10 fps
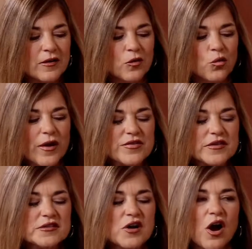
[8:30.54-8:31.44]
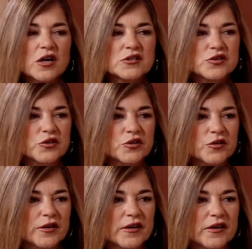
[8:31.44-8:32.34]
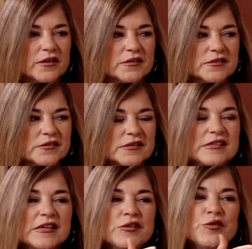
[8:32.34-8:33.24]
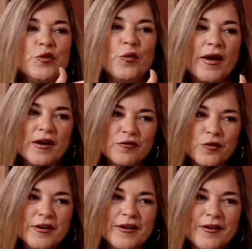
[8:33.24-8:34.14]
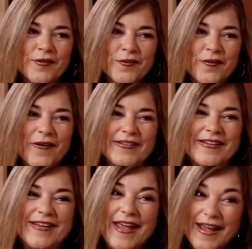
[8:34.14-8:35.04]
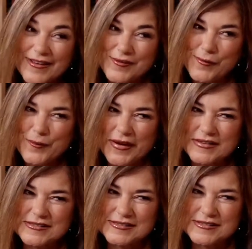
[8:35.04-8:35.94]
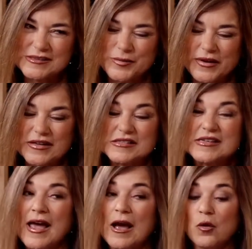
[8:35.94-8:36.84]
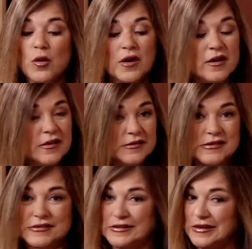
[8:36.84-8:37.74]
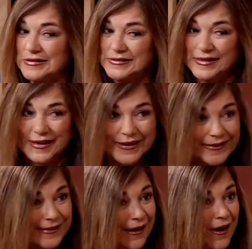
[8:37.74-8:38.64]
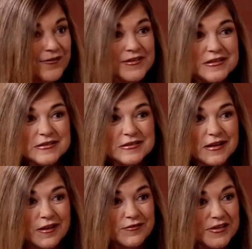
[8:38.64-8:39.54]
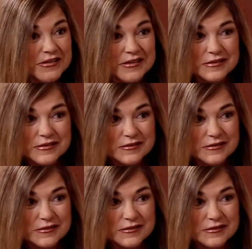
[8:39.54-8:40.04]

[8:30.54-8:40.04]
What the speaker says: when the doctor is seeing you every year on an annual basis, because now it doesn't cost any office visit